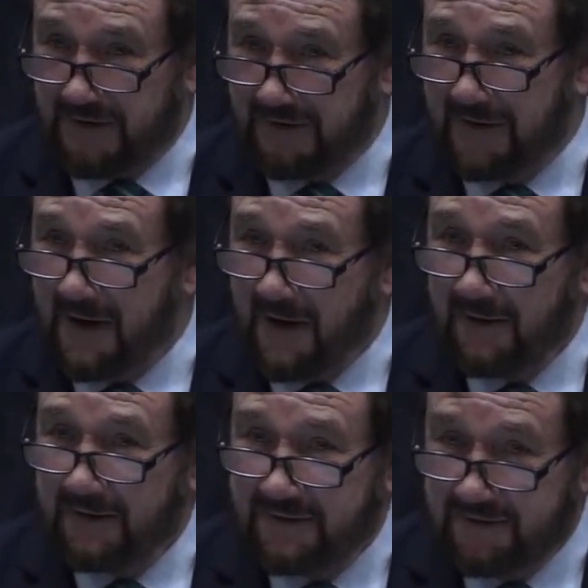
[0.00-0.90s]

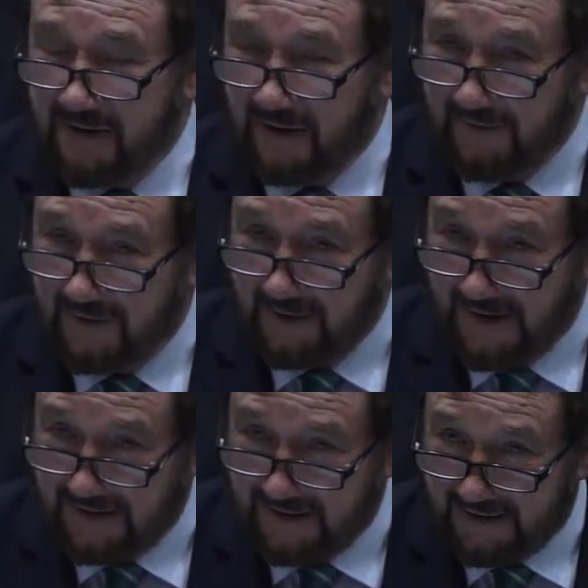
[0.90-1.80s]
on the
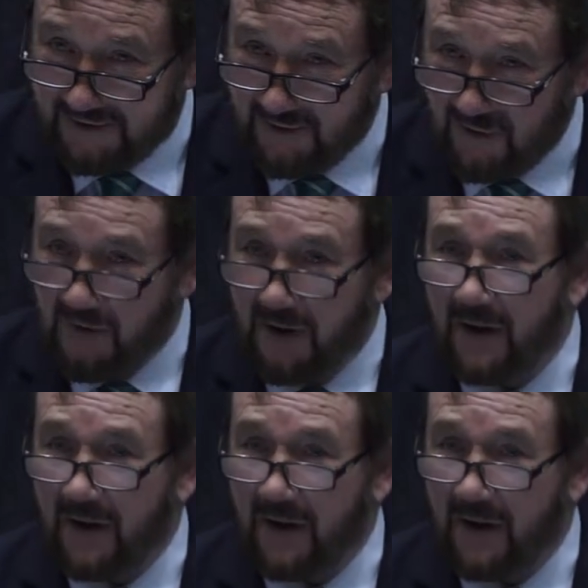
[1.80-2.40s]
Late Late Show,